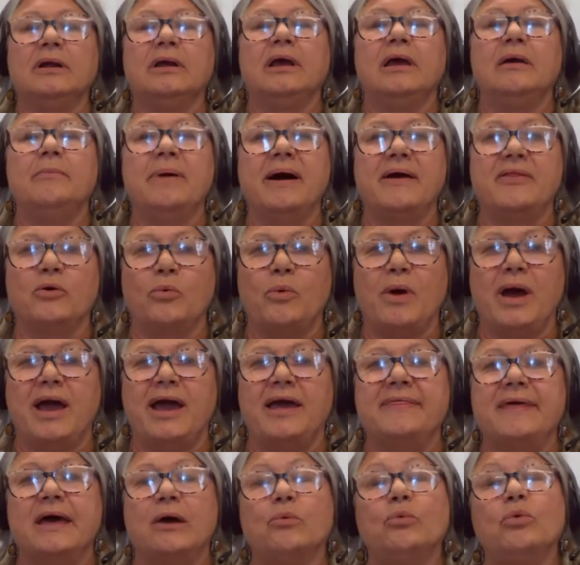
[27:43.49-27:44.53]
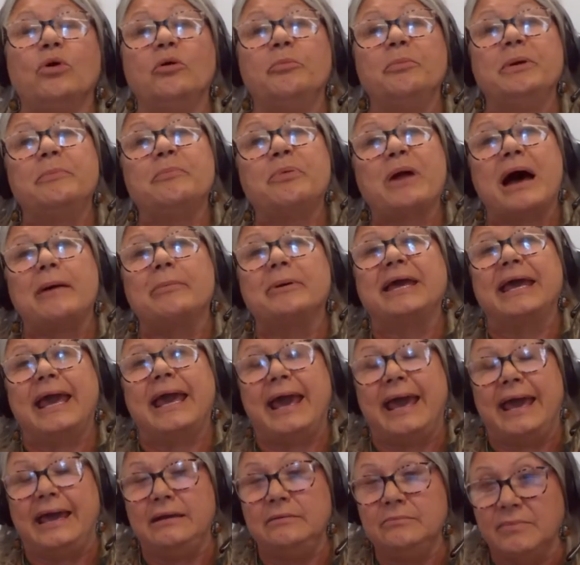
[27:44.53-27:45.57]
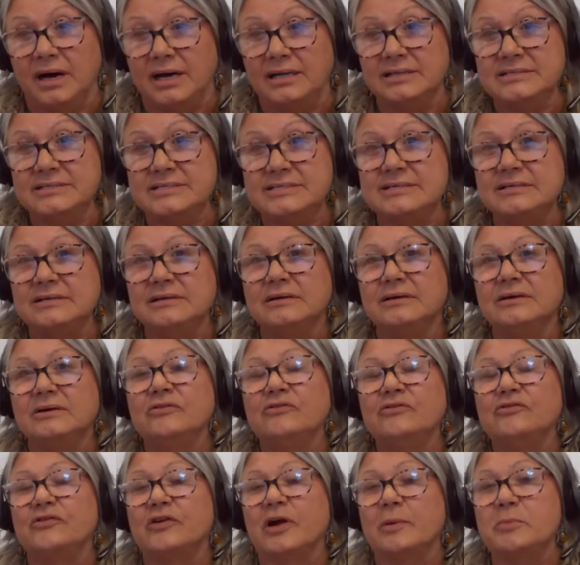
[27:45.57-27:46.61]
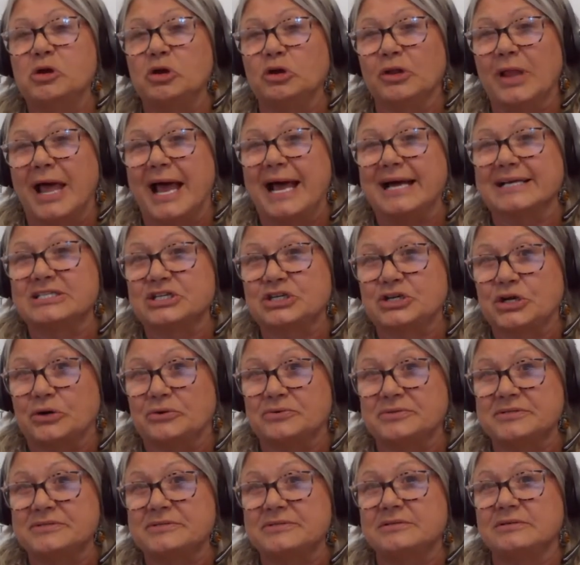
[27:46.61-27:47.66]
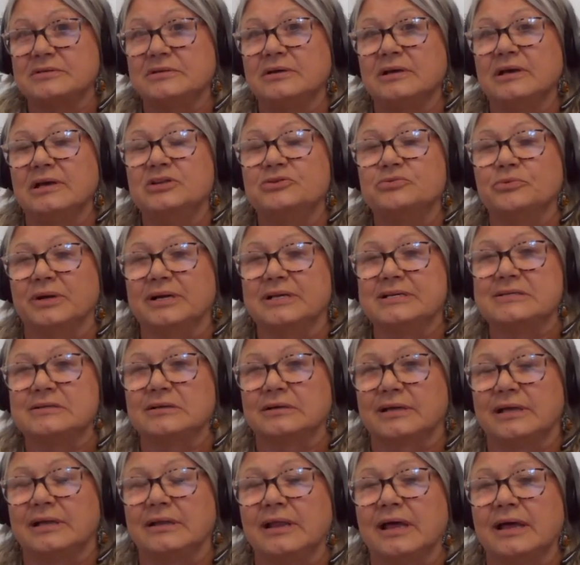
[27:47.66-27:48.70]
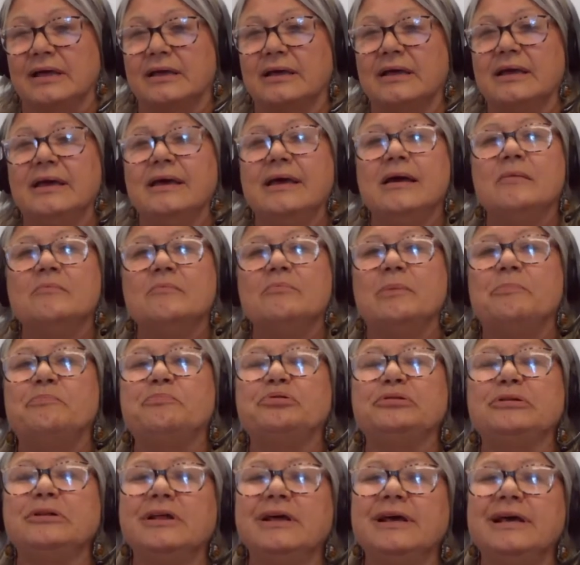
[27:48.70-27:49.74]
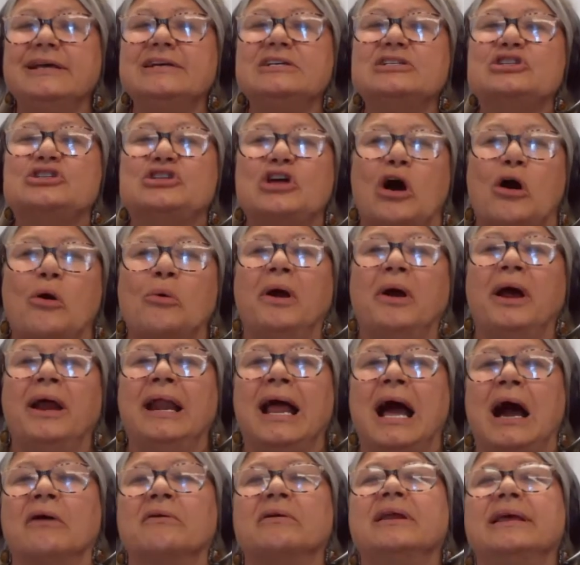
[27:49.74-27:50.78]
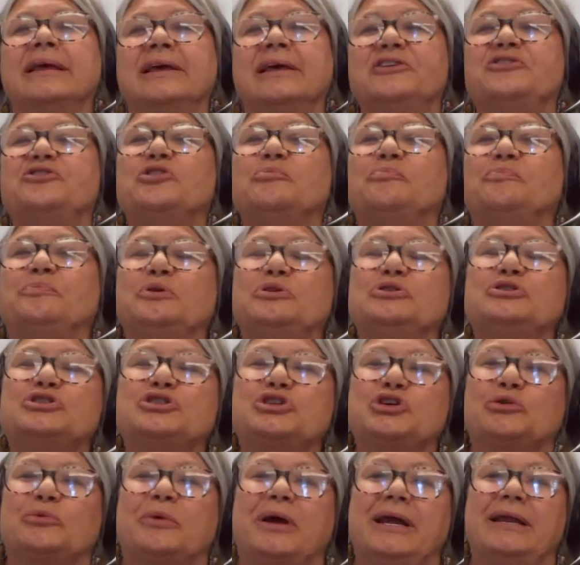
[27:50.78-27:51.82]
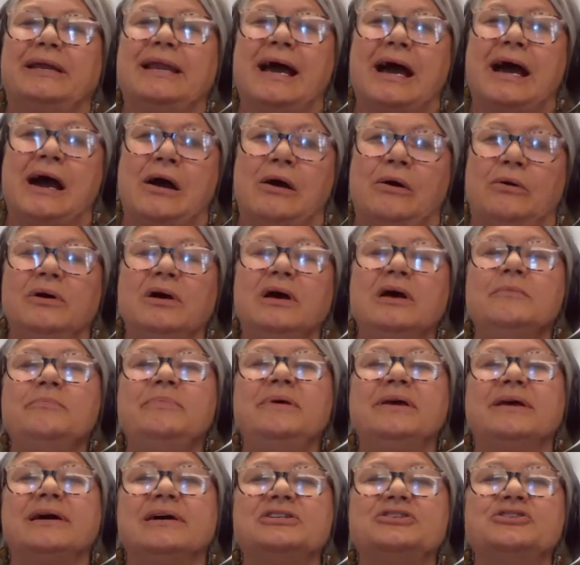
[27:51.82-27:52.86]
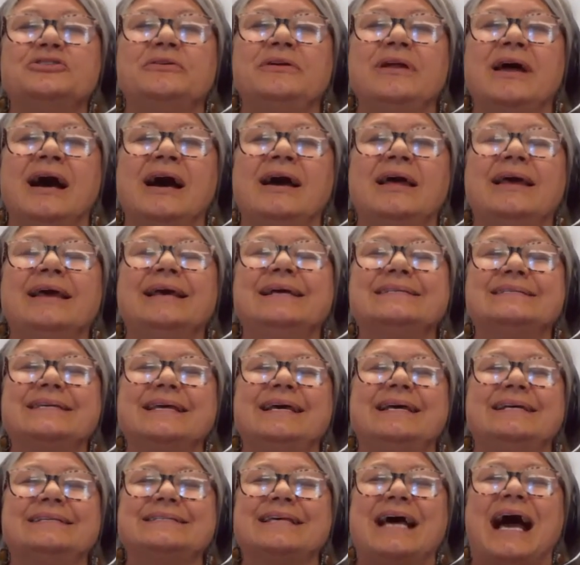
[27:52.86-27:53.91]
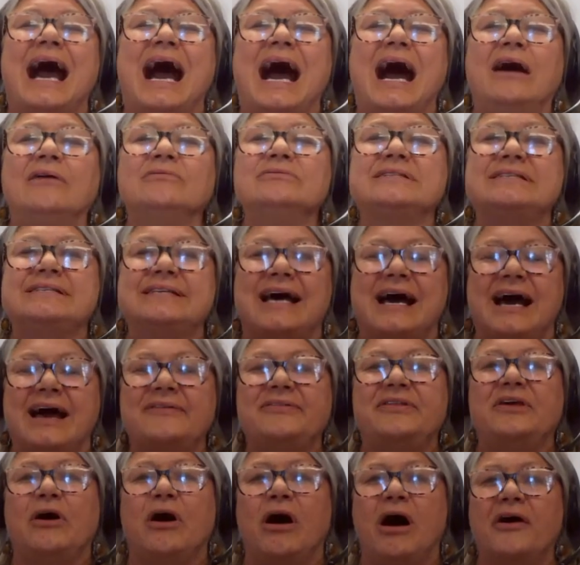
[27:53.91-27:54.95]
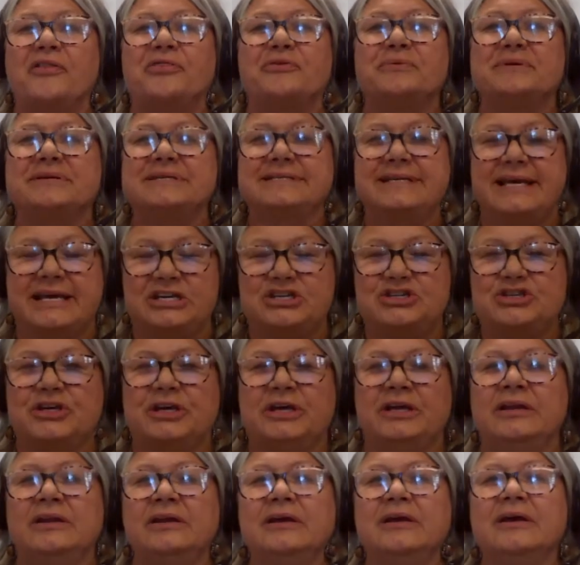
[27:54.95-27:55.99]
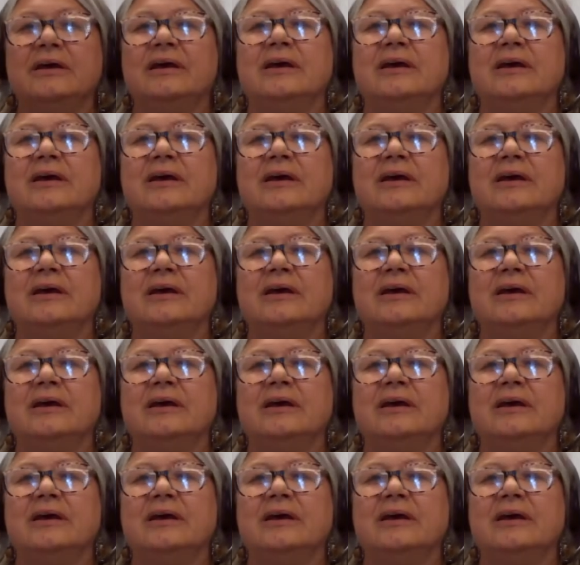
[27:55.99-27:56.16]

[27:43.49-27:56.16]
And by the way, that will be probably 8 months from your last dose is what it's looking like. But please don't run out and get your booster right now, because it's outside the authorization.